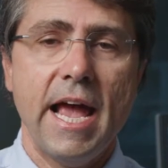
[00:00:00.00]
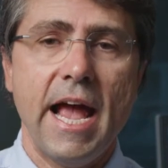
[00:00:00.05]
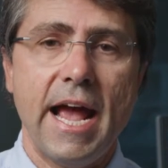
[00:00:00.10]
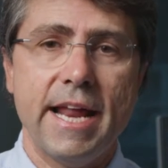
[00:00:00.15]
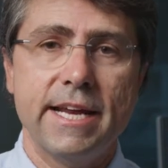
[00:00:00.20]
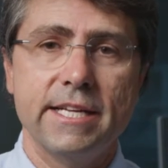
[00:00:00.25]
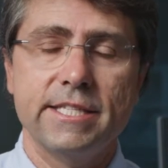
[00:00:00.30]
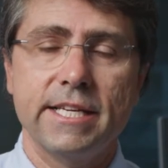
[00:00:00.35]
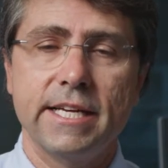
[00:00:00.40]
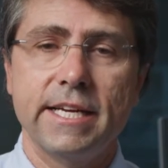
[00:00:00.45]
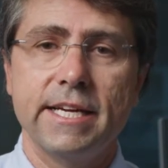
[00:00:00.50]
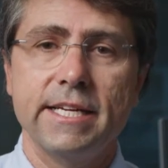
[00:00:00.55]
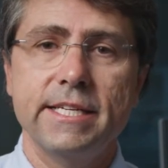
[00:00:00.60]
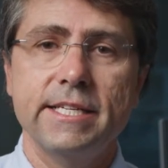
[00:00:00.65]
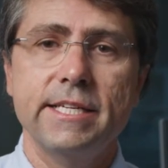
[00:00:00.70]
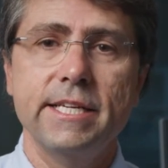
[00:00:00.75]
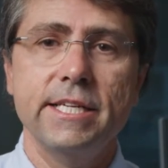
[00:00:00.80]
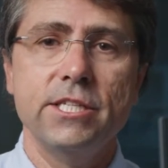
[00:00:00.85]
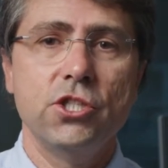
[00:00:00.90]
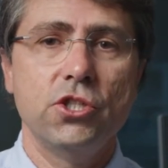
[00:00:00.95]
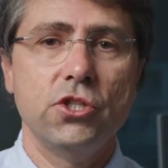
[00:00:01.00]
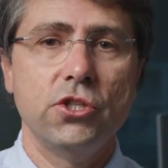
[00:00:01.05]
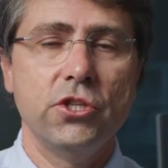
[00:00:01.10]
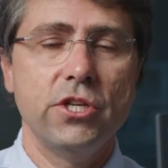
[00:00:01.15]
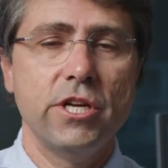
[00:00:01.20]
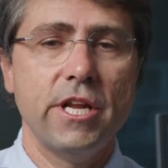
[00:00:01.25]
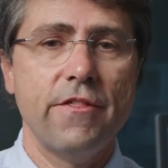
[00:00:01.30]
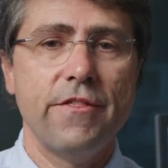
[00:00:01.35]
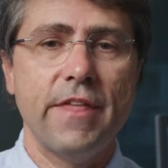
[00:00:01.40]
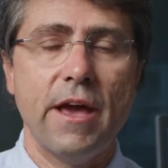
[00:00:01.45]
and it's a
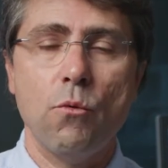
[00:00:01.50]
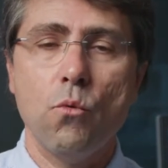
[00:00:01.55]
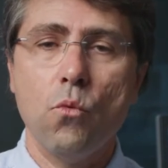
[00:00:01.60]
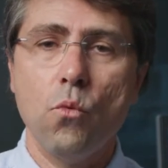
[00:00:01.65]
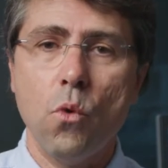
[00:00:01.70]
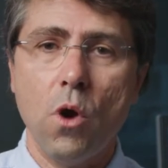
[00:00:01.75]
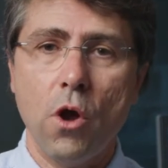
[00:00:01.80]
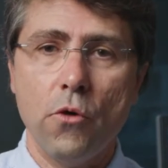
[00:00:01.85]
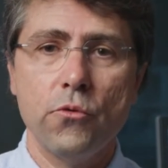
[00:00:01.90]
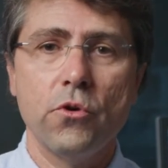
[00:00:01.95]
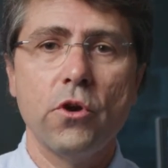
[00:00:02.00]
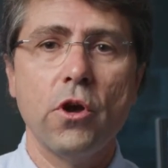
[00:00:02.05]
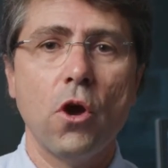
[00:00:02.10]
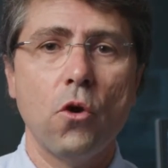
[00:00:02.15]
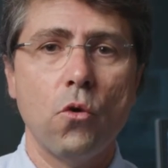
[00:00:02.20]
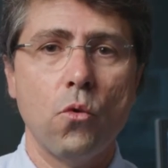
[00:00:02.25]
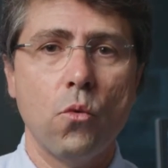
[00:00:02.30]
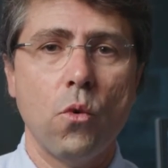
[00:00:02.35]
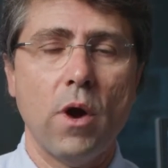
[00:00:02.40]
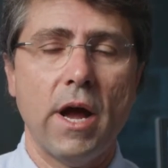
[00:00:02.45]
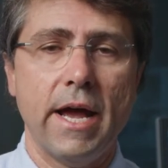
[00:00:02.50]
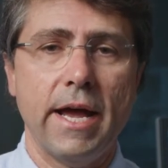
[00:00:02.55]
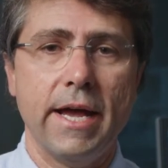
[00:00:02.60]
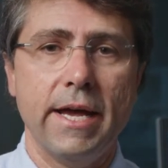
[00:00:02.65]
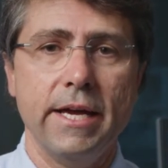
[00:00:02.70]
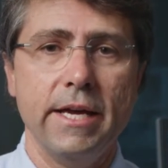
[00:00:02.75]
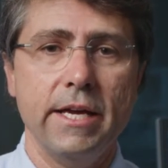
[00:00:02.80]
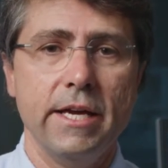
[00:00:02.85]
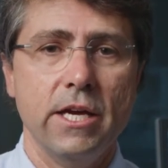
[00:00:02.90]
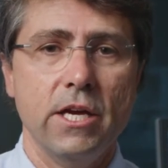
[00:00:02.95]
condition that won't go
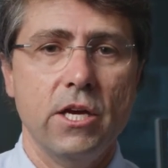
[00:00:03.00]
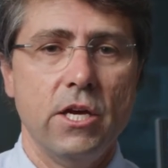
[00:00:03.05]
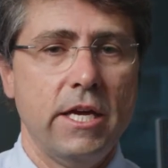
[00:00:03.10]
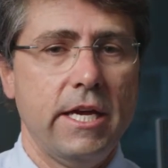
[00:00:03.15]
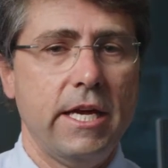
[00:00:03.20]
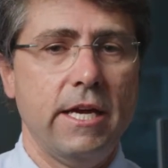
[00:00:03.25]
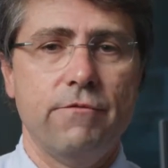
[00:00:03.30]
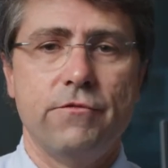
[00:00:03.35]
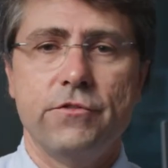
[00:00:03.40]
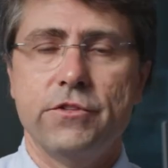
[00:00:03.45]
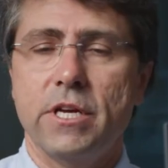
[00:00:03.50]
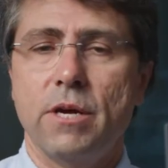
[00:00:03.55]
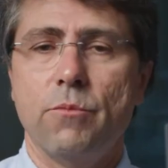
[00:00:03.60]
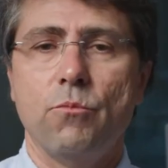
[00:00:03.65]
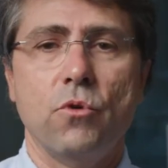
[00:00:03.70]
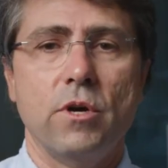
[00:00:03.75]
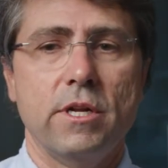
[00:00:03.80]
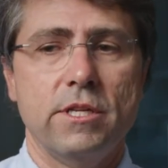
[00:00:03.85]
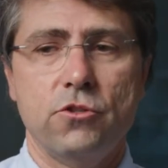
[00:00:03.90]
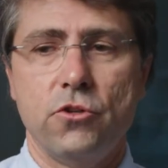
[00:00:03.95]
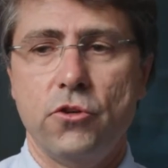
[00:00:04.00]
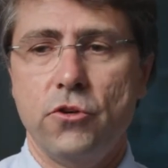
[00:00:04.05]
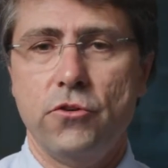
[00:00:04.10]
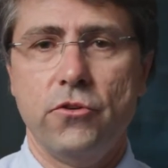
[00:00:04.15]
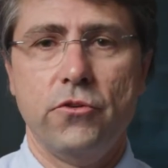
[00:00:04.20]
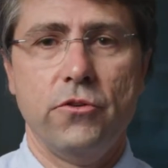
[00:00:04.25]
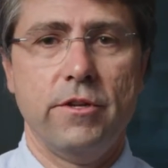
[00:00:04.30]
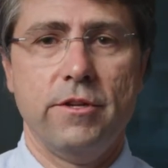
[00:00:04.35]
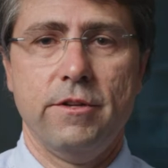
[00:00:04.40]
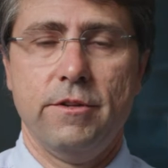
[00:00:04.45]
away if
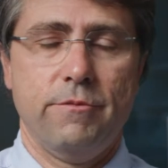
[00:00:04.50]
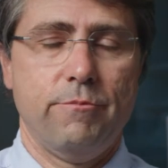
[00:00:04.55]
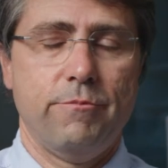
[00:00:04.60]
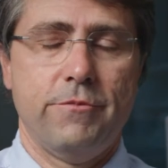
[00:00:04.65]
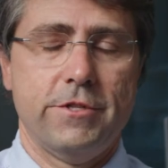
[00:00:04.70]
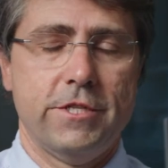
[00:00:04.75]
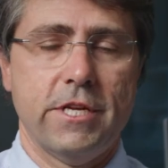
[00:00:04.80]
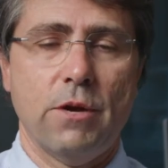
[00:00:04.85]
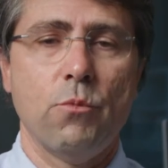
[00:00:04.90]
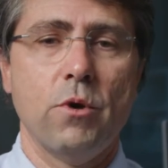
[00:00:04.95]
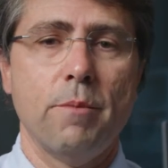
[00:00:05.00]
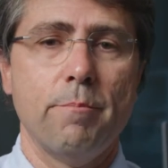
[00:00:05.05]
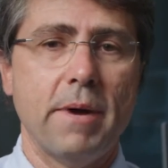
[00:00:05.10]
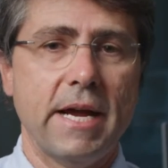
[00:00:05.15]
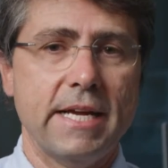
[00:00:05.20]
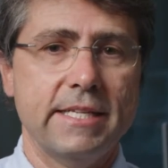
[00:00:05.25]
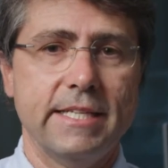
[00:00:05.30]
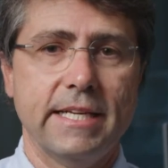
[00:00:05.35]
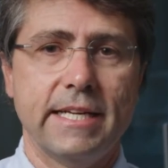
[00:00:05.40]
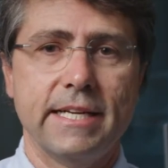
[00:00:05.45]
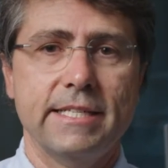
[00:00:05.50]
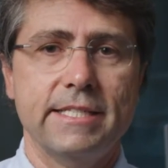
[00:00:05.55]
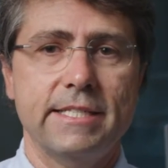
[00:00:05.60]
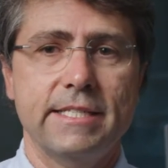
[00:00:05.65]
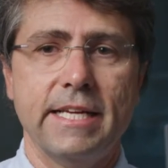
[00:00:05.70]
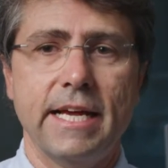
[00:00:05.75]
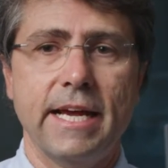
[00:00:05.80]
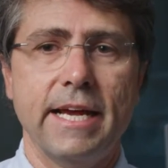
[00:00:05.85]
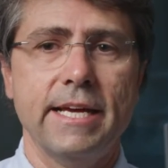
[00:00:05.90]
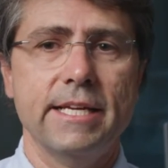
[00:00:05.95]
someone basically
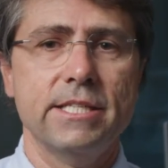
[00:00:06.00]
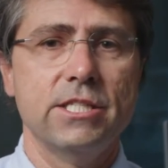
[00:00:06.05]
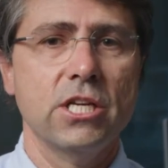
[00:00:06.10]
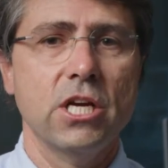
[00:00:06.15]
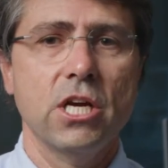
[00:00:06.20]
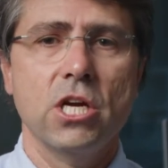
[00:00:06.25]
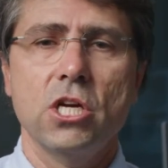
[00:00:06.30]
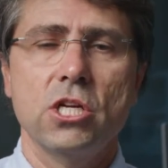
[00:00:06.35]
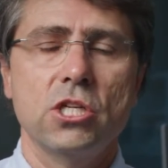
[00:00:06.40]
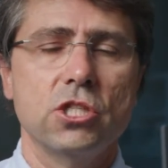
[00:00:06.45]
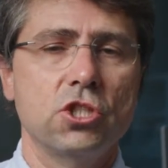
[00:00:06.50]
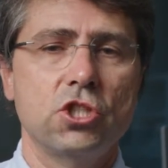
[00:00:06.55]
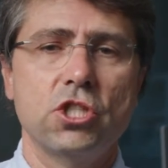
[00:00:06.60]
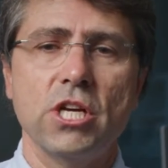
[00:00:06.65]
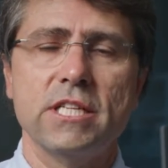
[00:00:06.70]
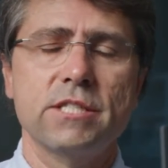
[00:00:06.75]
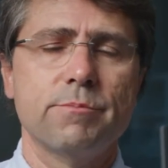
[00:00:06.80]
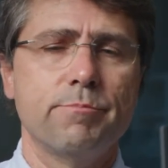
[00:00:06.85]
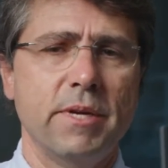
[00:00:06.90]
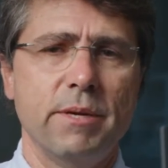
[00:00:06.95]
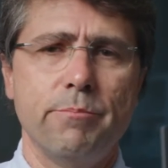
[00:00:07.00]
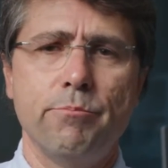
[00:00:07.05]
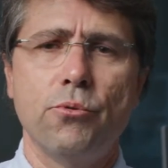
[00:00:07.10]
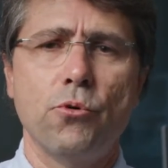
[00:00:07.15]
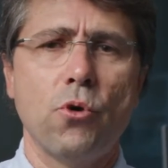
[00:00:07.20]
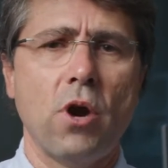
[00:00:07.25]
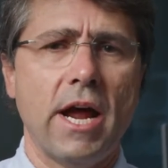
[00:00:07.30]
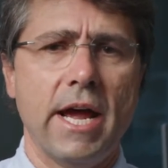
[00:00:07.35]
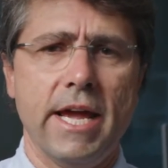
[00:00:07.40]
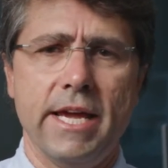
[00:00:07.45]
says, just be
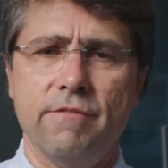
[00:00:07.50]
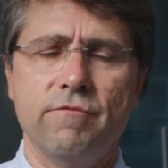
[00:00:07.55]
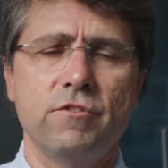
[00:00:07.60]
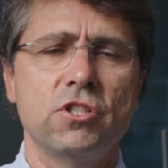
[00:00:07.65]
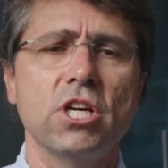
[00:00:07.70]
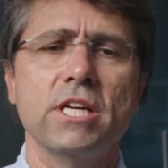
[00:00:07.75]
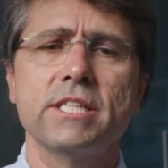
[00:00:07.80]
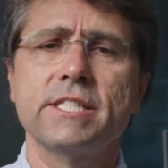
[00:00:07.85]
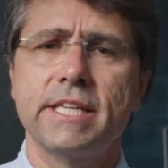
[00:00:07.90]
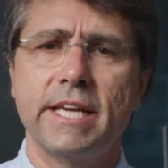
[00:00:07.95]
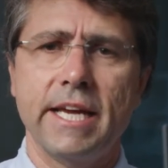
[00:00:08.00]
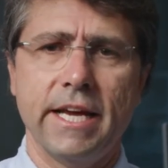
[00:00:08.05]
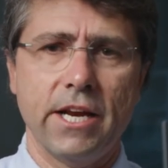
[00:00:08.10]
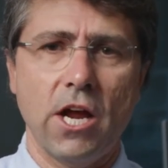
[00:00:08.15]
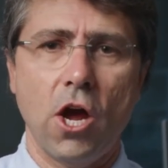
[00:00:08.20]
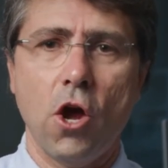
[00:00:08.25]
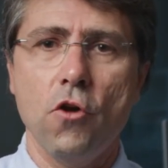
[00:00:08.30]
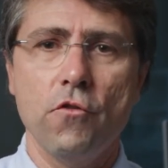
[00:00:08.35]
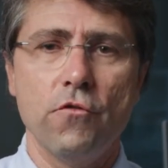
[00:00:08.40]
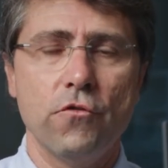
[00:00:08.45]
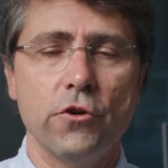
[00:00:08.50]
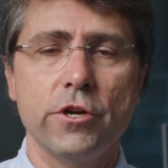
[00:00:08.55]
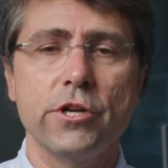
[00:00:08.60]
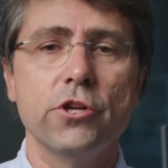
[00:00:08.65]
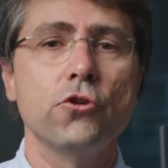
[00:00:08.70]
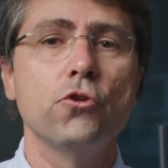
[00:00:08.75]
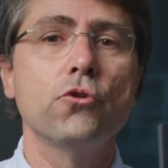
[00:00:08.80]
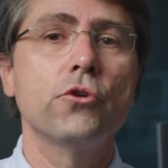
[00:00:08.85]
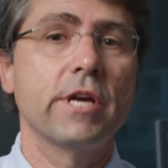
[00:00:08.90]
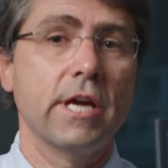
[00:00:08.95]
brave, just get over it.
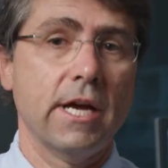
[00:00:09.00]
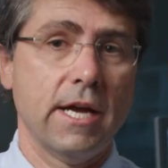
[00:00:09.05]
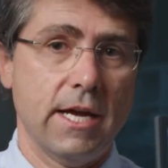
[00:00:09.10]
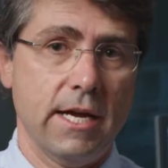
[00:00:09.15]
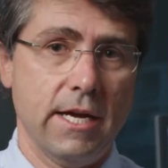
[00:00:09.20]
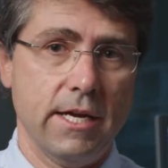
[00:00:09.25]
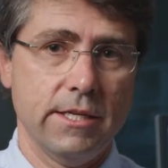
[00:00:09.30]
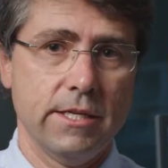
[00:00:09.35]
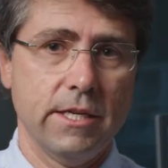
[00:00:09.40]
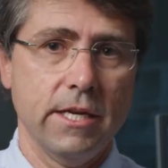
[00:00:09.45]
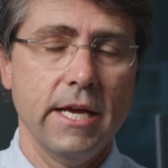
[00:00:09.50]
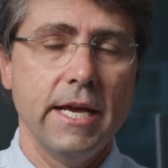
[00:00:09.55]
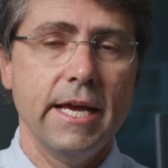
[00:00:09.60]
You can't.